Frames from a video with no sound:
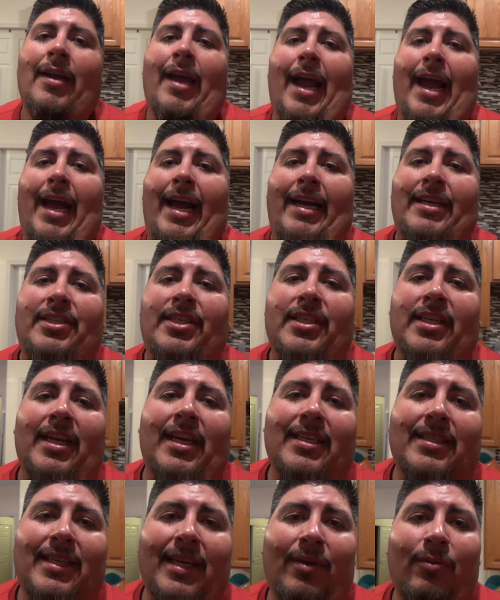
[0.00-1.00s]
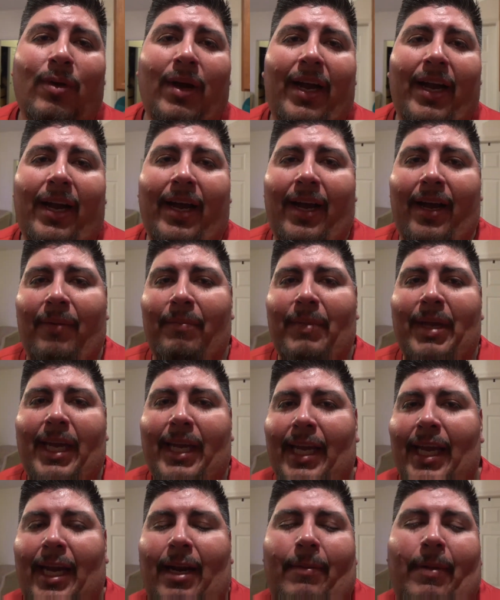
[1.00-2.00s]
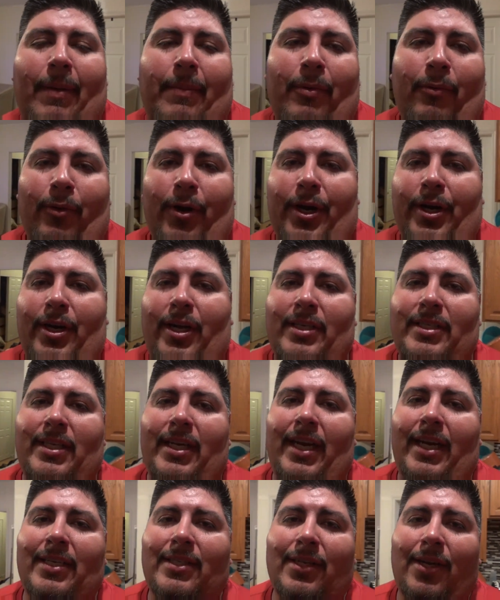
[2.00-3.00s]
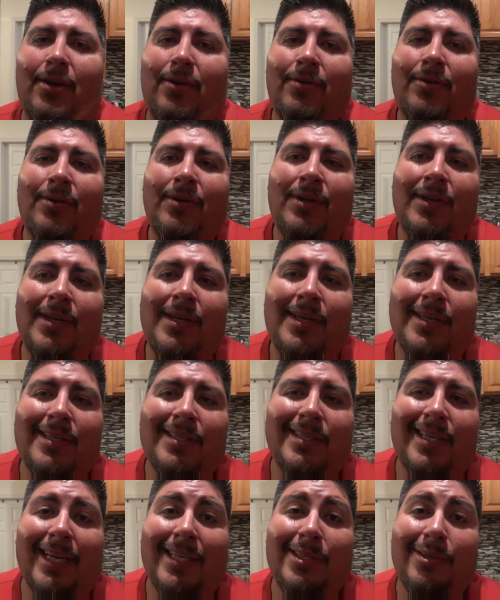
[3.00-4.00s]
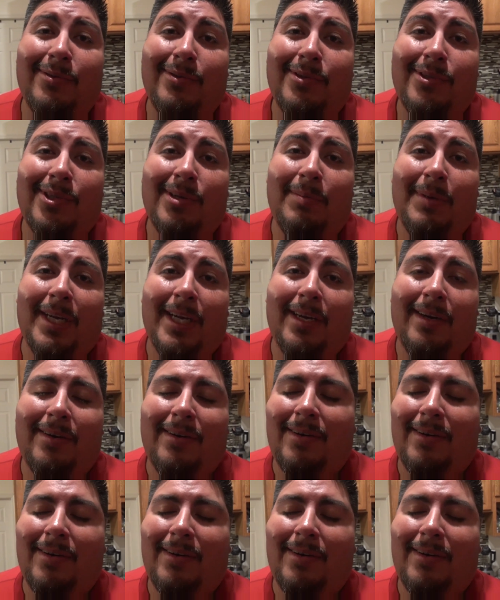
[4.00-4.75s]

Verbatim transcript: and she's gonna see what uh, me and Caleb have been working on today, so stay tuned, should be good.